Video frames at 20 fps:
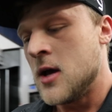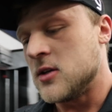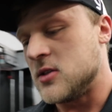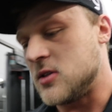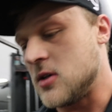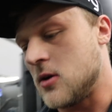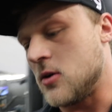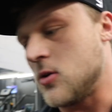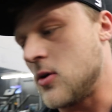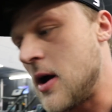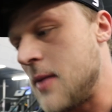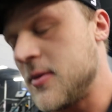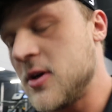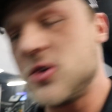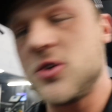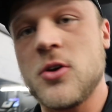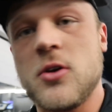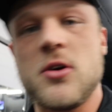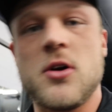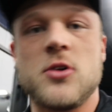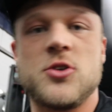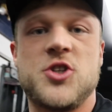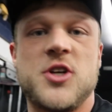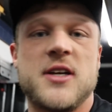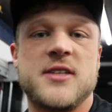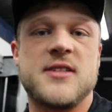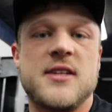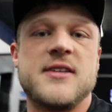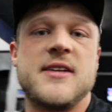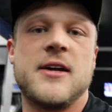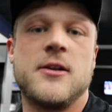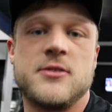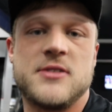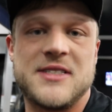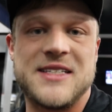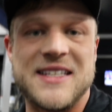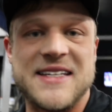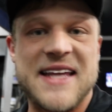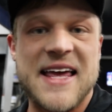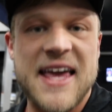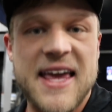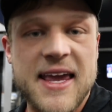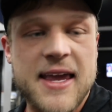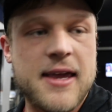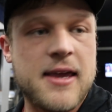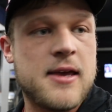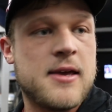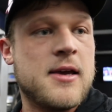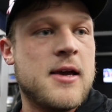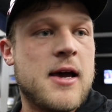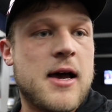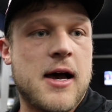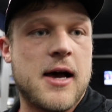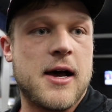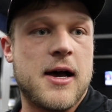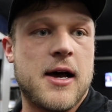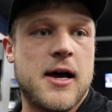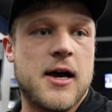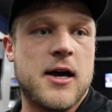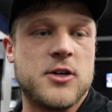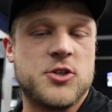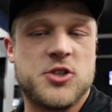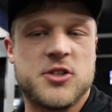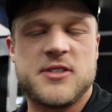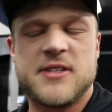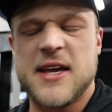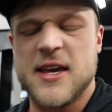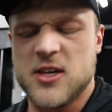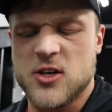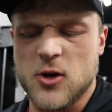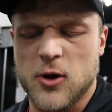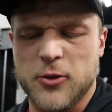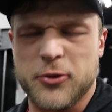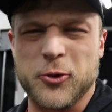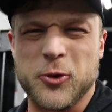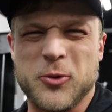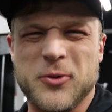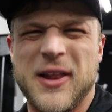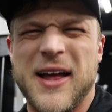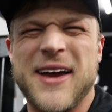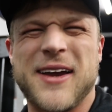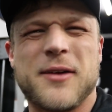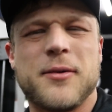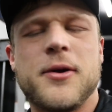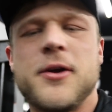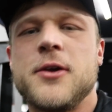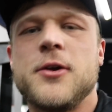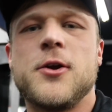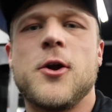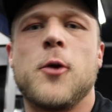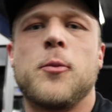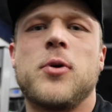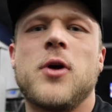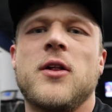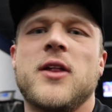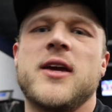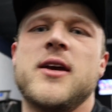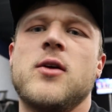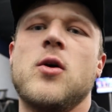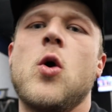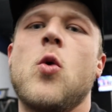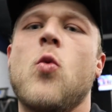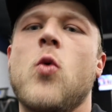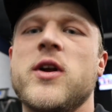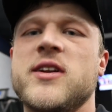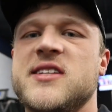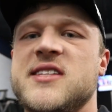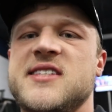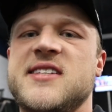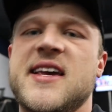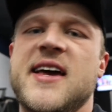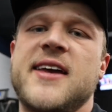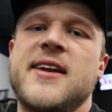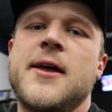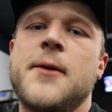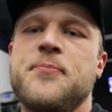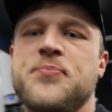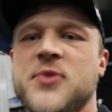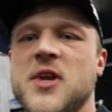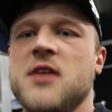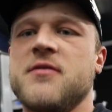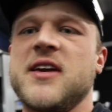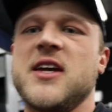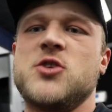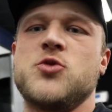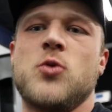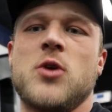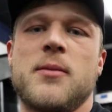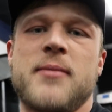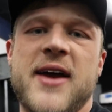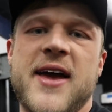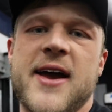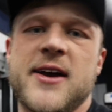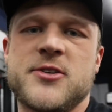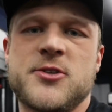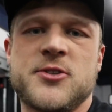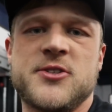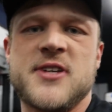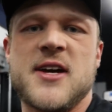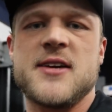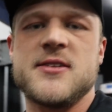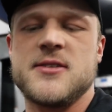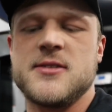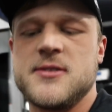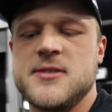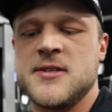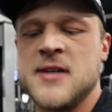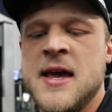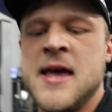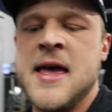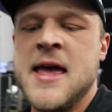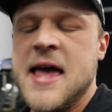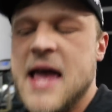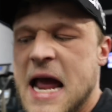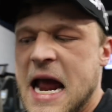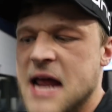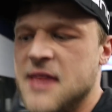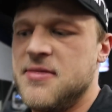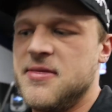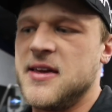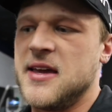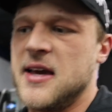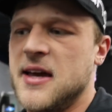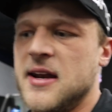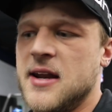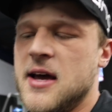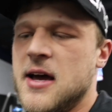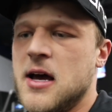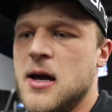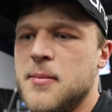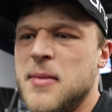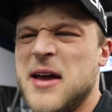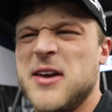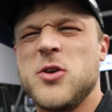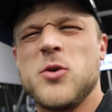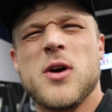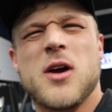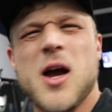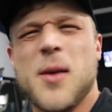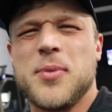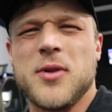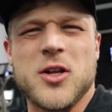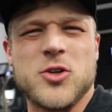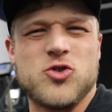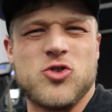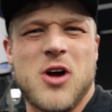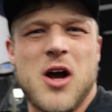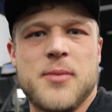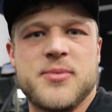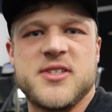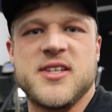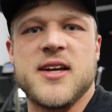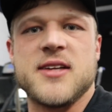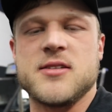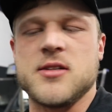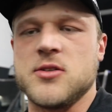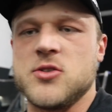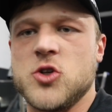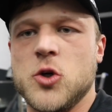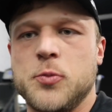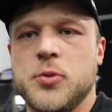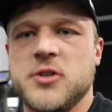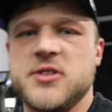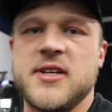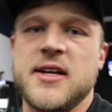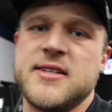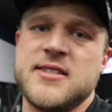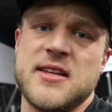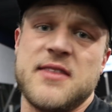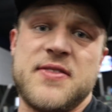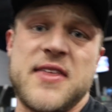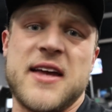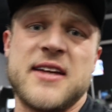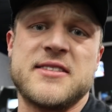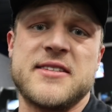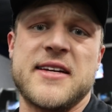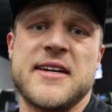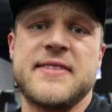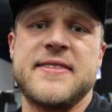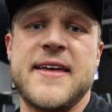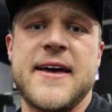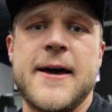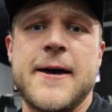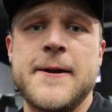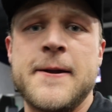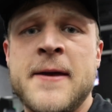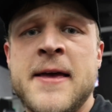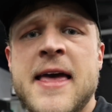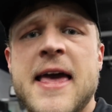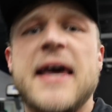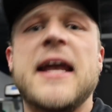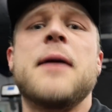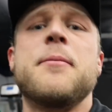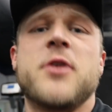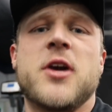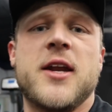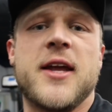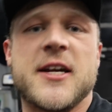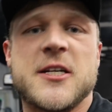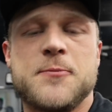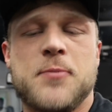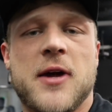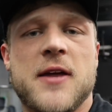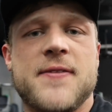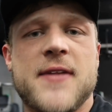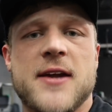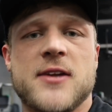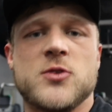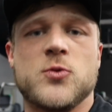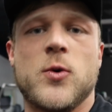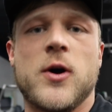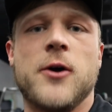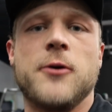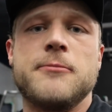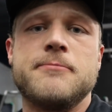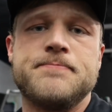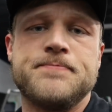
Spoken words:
So I'm going to show y'all chest and delts today, just take y'all through, like, you know, probably 1 set of each one of my exercises, and then I do a couple of drop sets and supersets and things like that, and I'm going to explain that as well.